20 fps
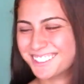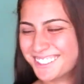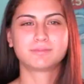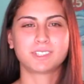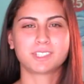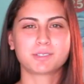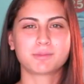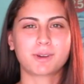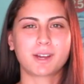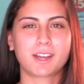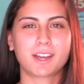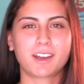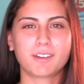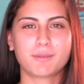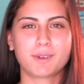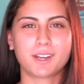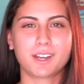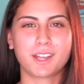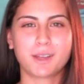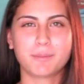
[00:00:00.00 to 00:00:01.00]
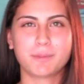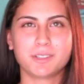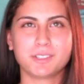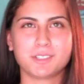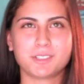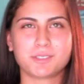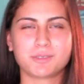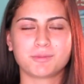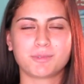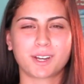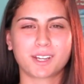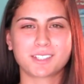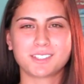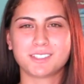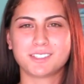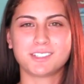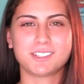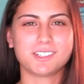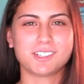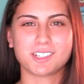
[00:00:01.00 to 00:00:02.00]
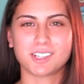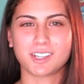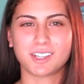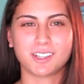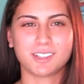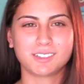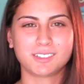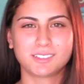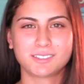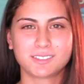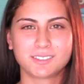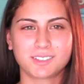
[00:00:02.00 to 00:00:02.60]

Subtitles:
That's why I have my name as Rex and CJ.